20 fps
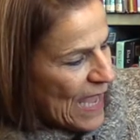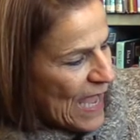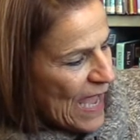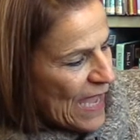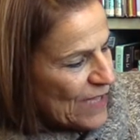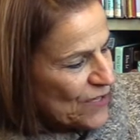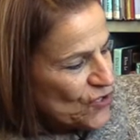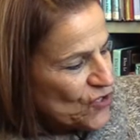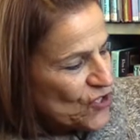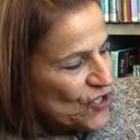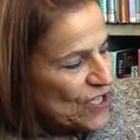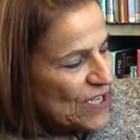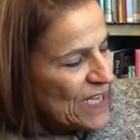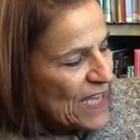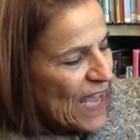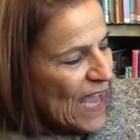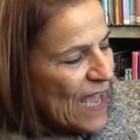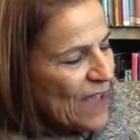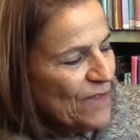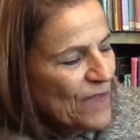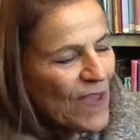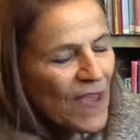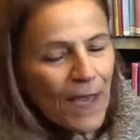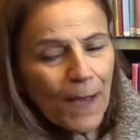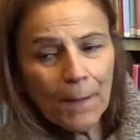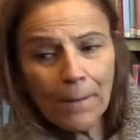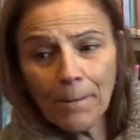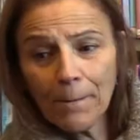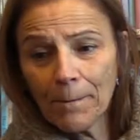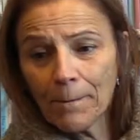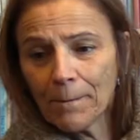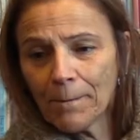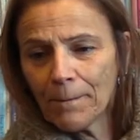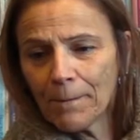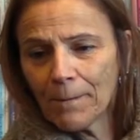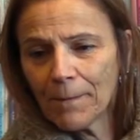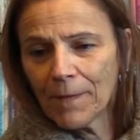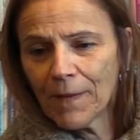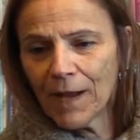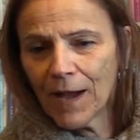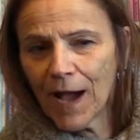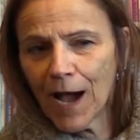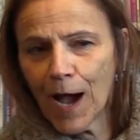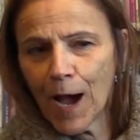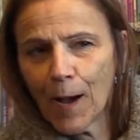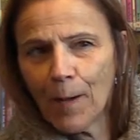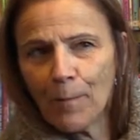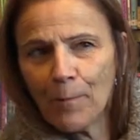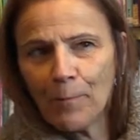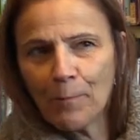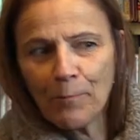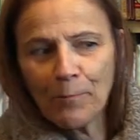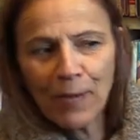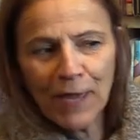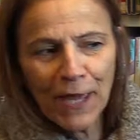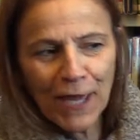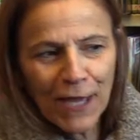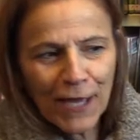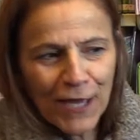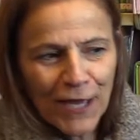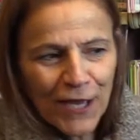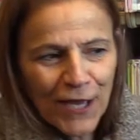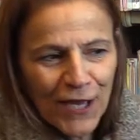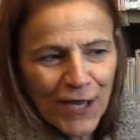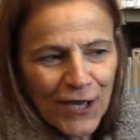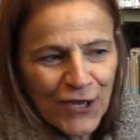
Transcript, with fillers: And she gave him a big,